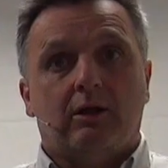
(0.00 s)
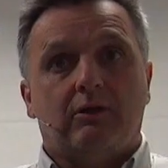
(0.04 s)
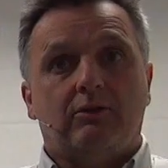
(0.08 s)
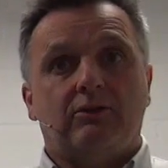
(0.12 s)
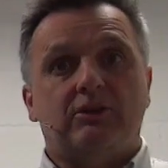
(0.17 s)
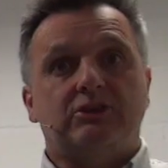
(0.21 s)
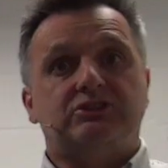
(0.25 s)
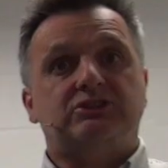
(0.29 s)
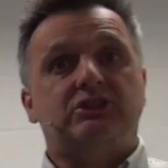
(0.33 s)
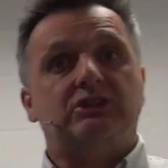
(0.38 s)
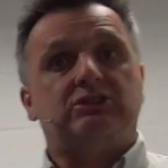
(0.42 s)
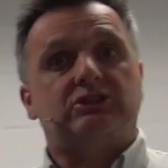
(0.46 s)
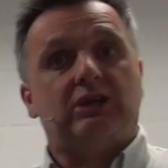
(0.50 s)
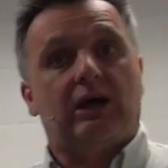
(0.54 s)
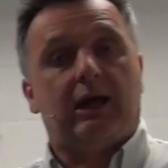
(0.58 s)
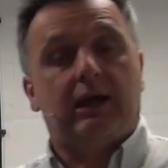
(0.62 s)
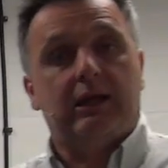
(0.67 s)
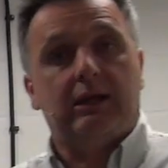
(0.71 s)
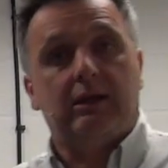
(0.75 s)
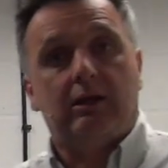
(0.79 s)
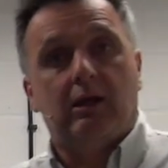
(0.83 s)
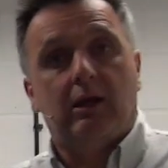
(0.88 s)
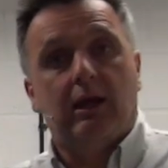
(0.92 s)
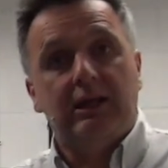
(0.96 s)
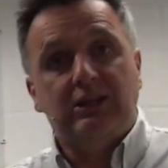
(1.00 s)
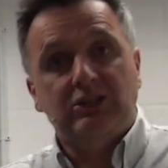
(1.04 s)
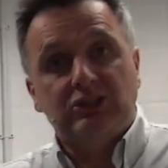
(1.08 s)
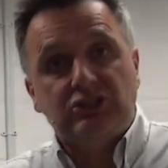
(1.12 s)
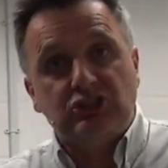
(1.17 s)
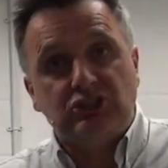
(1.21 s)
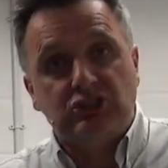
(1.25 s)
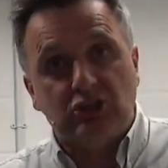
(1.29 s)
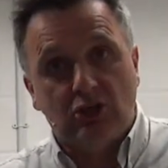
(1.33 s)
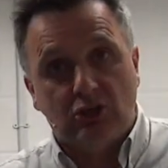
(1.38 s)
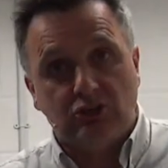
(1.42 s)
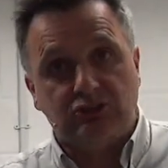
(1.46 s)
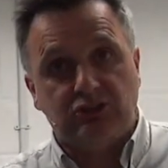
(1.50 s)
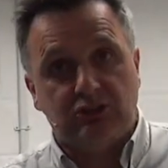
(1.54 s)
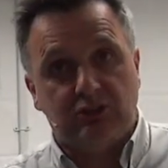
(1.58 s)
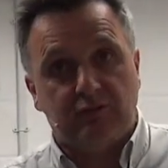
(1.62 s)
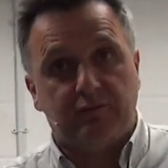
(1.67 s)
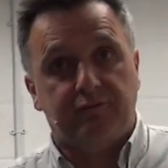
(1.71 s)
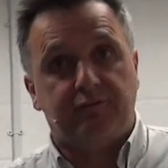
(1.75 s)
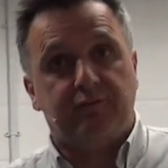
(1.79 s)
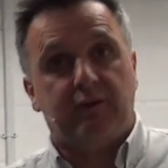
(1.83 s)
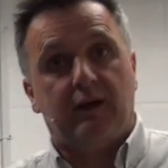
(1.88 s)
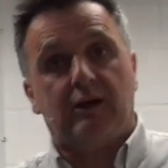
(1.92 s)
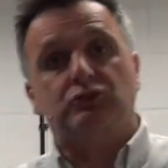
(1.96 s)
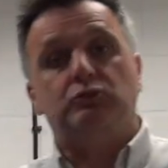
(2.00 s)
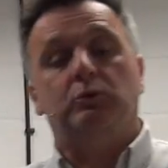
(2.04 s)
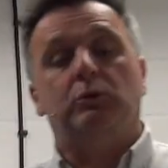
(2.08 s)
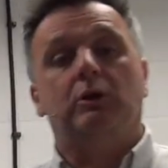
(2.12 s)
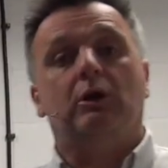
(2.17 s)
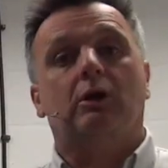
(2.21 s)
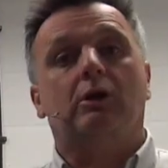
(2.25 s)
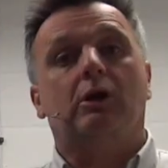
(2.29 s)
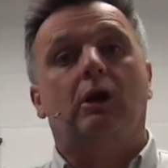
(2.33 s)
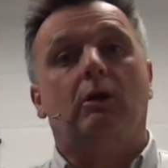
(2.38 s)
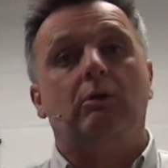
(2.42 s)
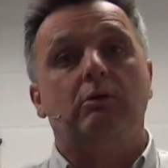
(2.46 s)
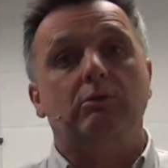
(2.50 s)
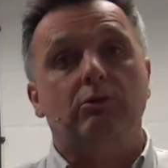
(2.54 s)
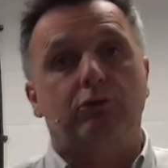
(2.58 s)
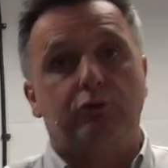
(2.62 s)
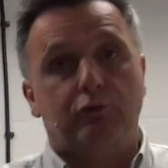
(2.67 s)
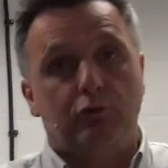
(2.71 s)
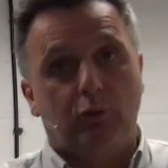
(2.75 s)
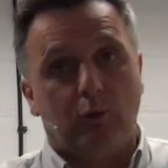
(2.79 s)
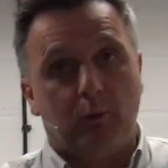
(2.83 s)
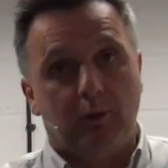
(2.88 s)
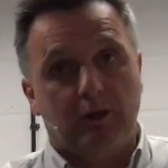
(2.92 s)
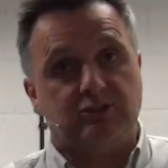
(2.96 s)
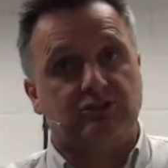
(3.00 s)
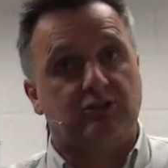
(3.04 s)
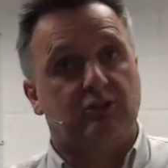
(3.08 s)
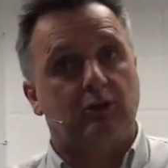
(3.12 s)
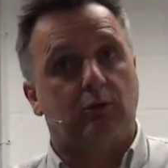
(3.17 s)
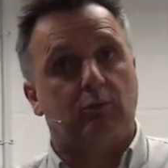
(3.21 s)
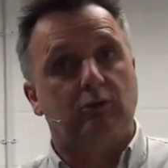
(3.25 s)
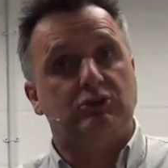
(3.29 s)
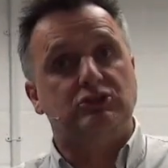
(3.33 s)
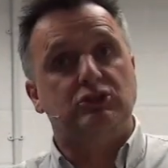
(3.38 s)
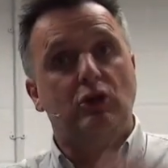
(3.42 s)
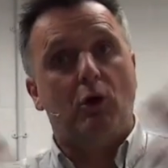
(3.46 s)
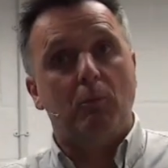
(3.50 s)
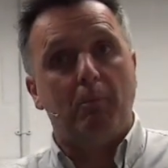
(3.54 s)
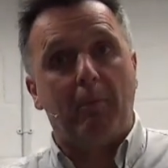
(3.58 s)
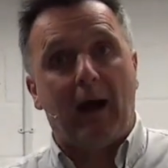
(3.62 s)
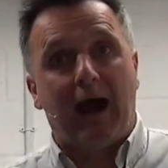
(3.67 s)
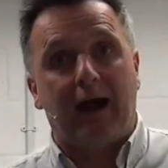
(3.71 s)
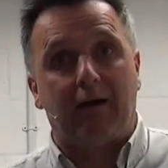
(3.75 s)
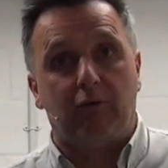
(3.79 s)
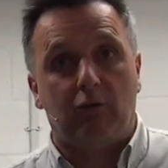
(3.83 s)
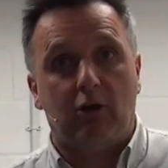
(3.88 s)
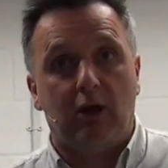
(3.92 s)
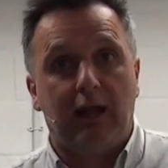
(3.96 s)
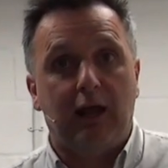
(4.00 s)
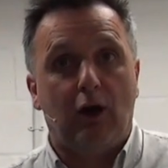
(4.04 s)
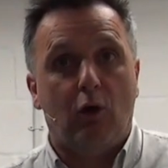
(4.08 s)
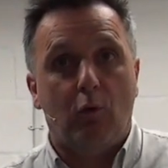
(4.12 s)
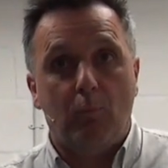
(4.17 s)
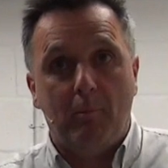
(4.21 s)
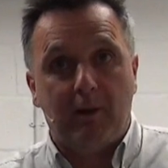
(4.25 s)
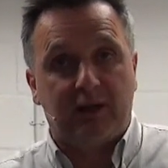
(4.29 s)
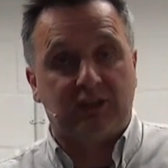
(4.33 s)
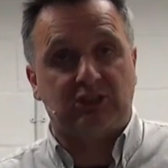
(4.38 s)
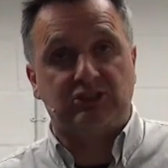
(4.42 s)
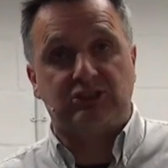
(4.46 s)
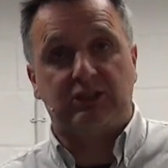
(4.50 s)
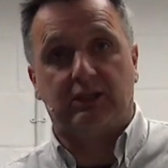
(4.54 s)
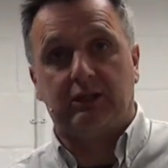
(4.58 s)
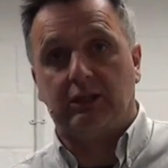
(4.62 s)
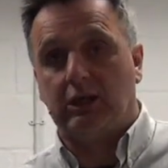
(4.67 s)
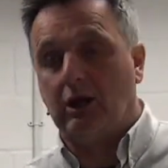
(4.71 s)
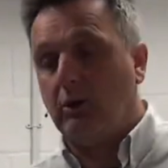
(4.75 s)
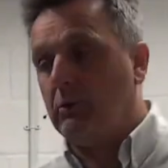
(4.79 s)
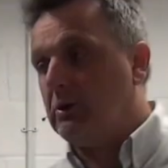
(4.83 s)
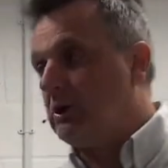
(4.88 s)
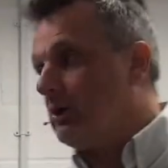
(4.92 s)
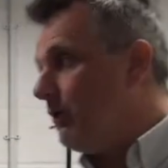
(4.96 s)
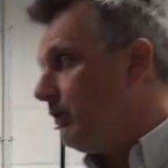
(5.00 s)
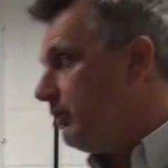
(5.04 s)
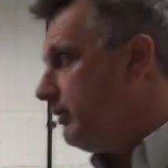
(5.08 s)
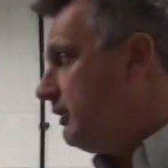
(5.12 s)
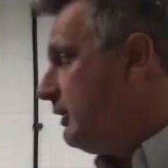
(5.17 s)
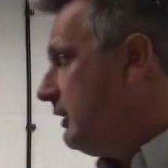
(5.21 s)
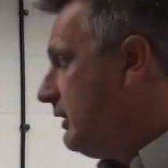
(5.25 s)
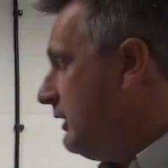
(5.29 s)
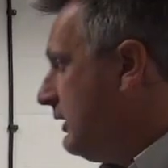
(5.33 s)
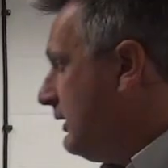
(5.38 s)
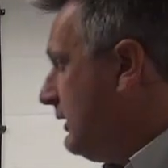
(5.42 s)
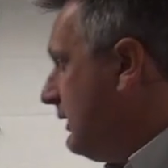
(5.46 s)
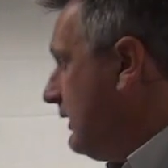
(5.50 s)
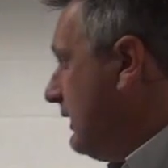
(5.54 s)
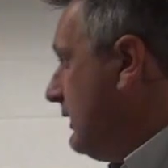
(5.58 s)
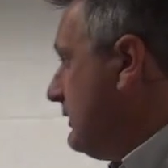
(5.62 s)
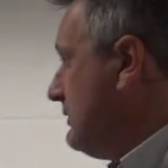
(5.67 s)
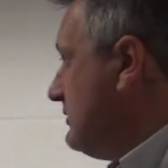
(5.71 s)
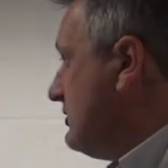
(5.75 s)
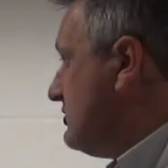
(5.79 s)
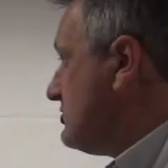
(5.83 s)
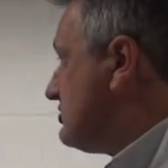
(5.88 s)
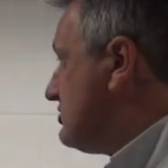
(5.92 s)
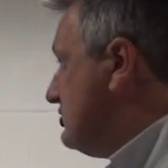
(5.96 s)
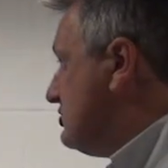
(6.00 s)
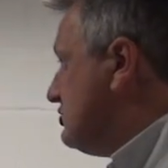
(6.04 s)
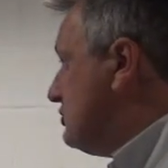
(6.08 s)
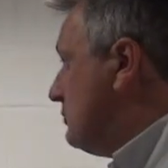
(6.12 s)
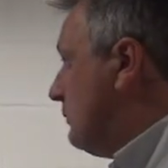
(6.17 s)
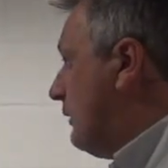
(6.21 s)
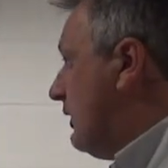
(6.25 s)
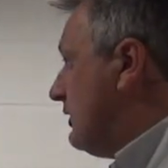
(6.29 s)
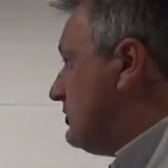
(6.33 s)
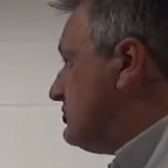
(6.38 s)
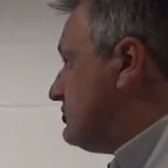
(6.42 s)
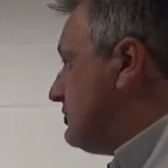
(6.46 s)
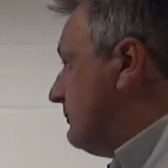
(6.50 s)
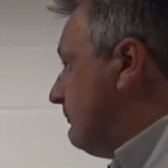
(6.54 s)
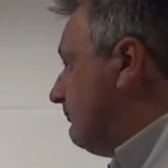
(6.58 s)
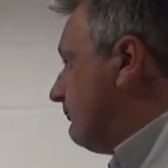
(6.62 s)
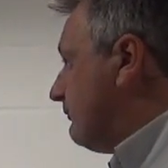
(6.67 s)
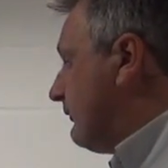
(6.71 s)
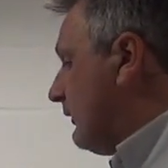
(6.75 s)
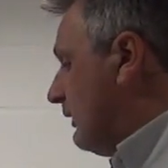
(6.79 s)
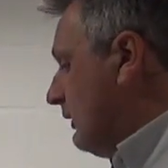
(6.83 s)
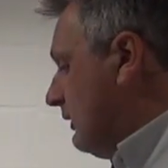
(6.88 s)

This is a inserted effect. We are going through it. There is no parallel mixing going on in this situation.